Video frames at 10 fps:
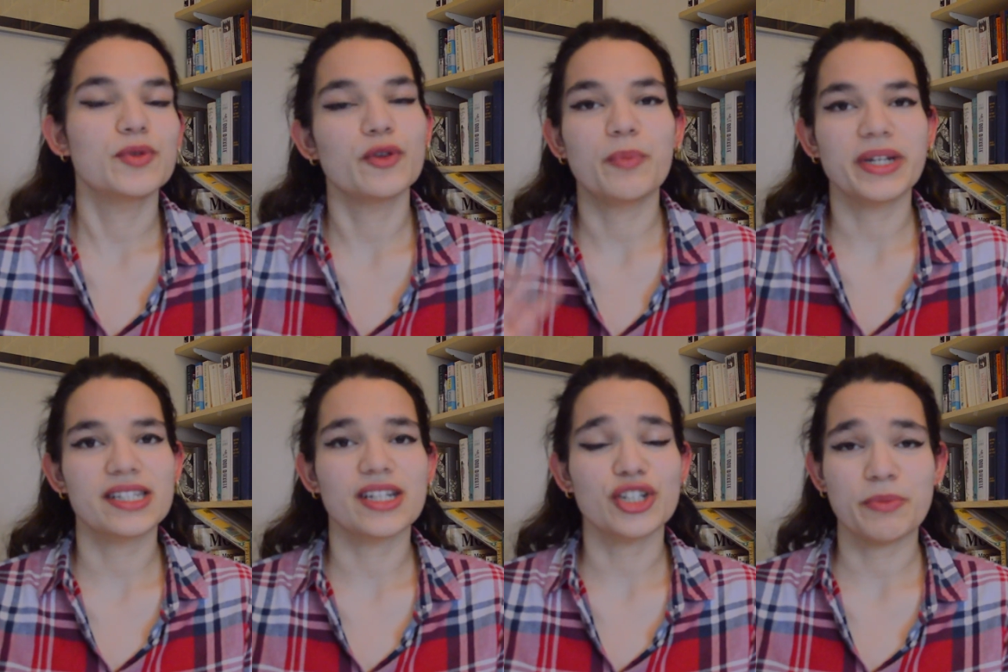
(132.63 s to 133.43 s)
sort of big
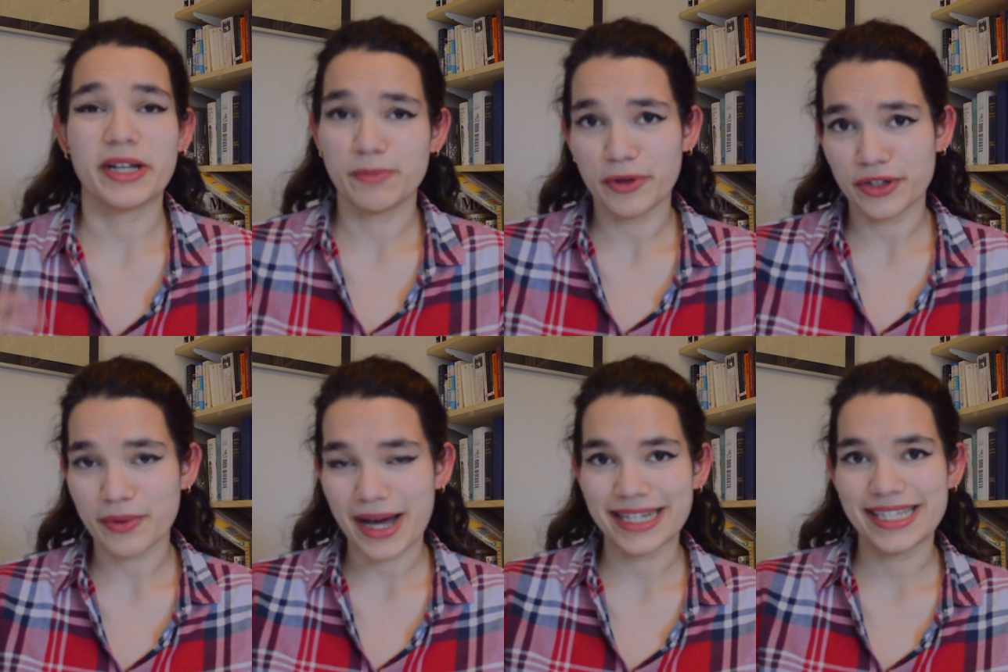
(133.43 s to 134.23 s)
discussion about
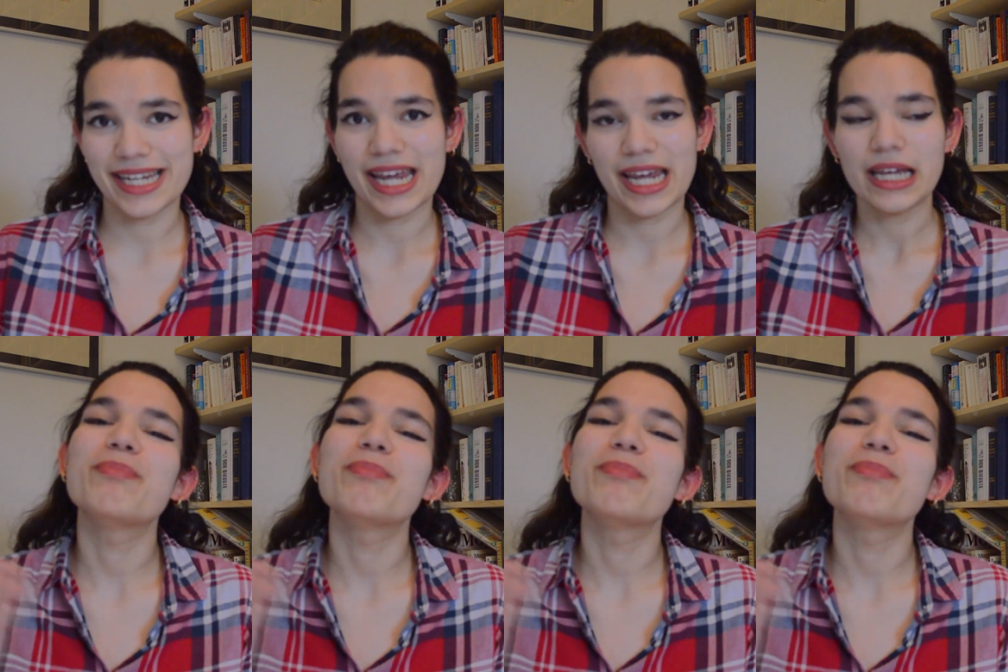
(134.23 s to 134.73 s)
spirituality.